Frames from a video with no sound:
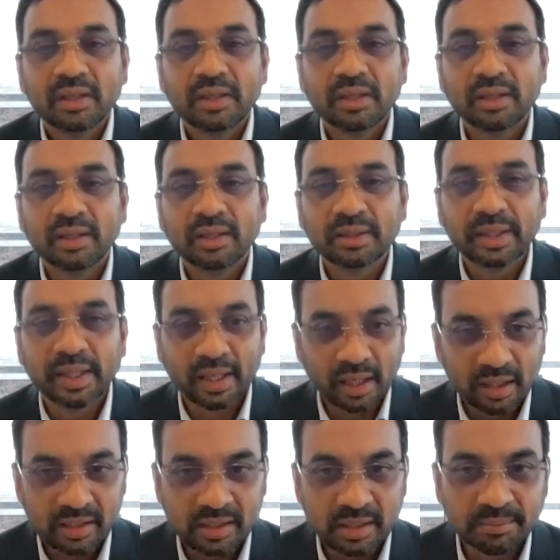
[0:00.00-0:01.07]
There
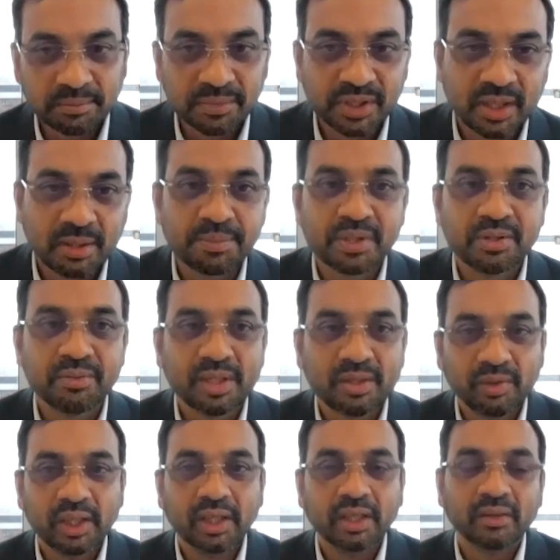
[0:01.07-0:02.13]
are some steps
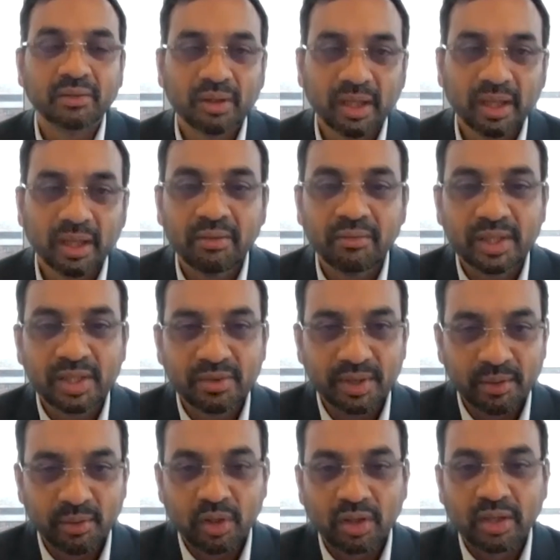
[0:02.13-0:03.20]
which we need to take, which we
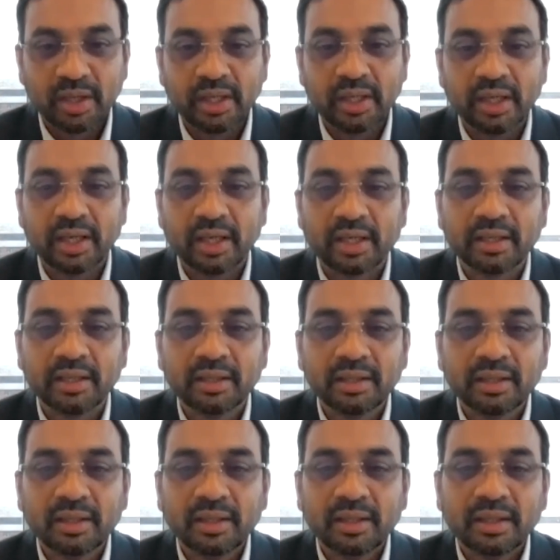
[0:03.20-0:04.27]
have already
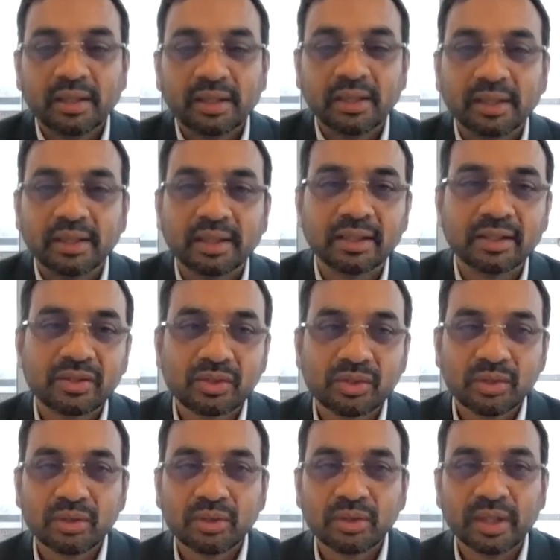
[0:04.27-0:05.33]
taken.
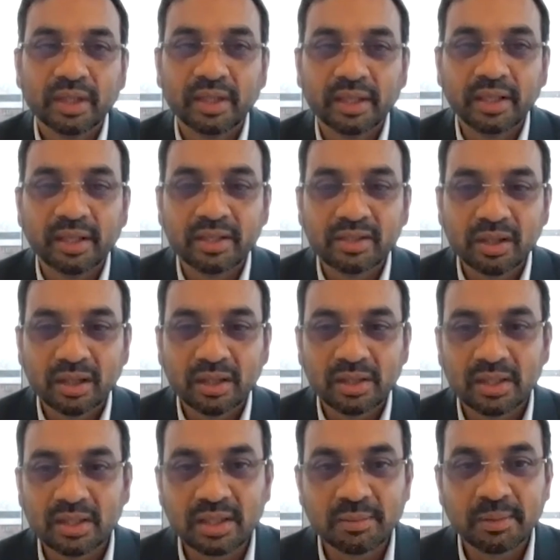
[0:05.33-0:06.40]
So it is not
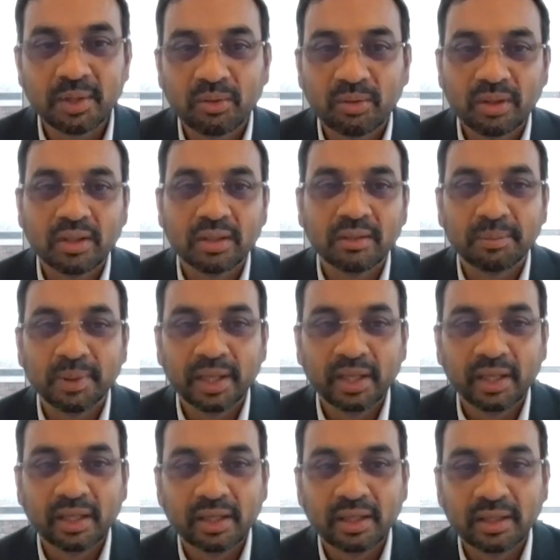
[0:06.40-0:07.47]
just about
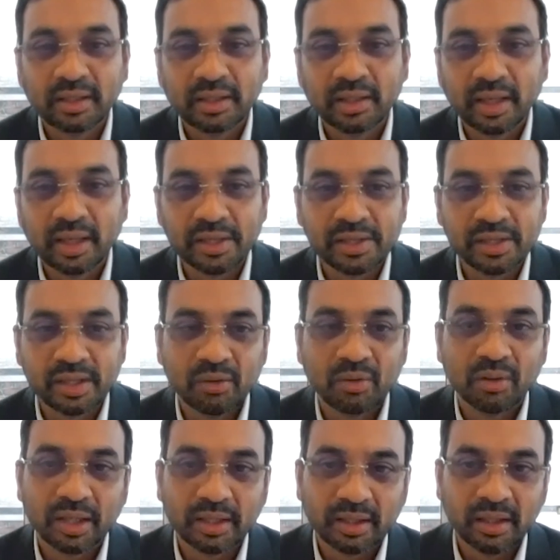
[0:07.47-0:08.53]
buying energy
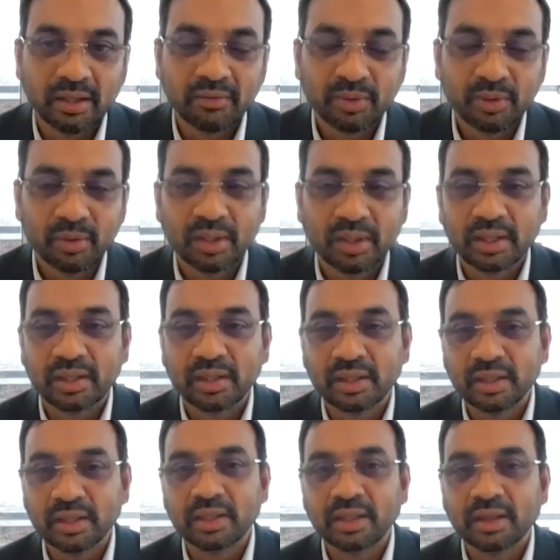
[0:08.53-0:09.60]
alone. I think if you look at
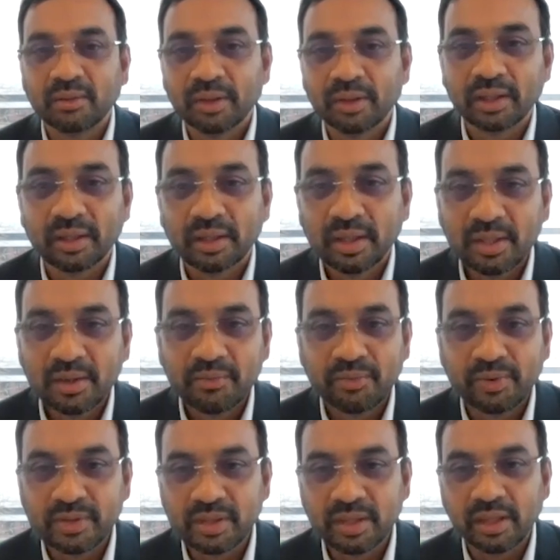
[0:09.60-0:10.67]
our
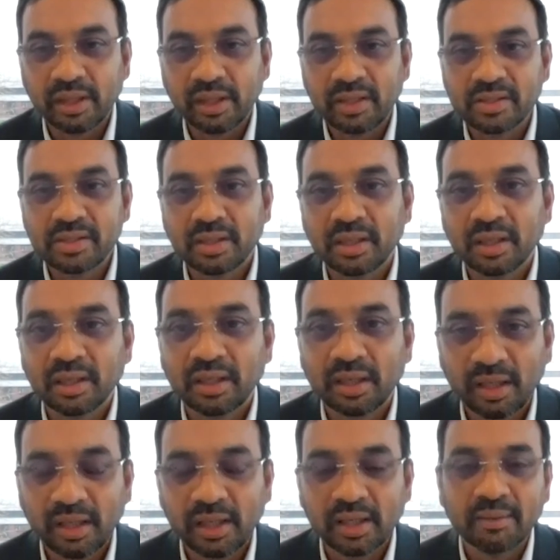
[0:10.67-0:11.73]
facilities in
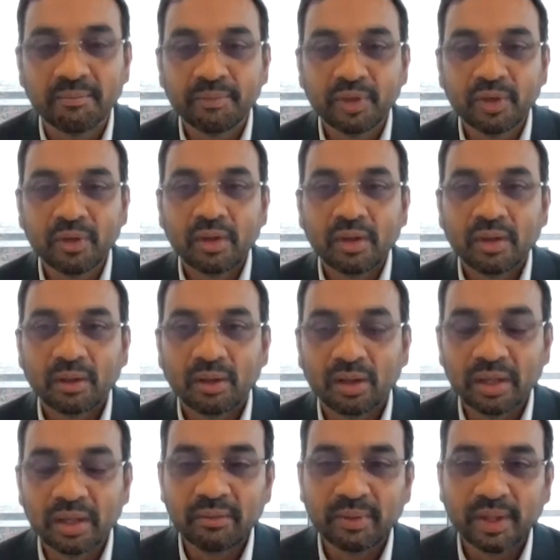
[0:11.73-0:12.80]
India,
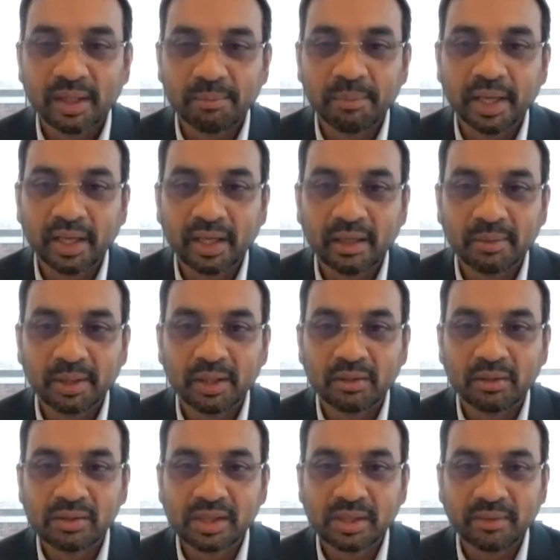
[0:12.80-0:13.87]
already we are buying
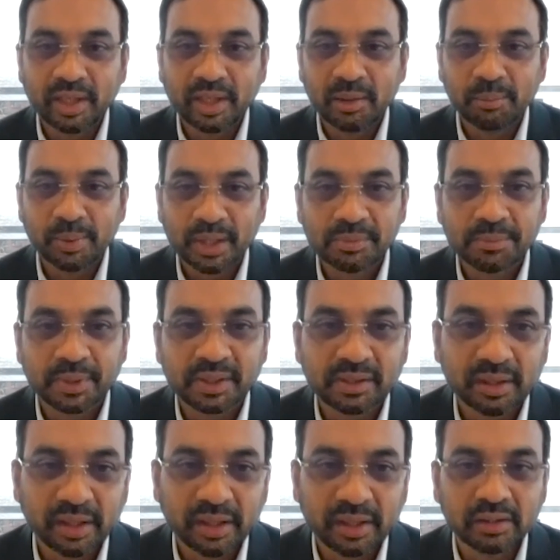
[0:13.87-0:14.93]
about
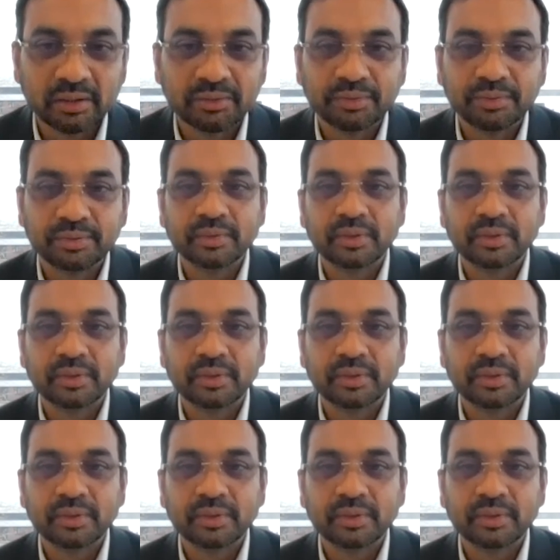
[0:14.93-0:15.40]
70+% of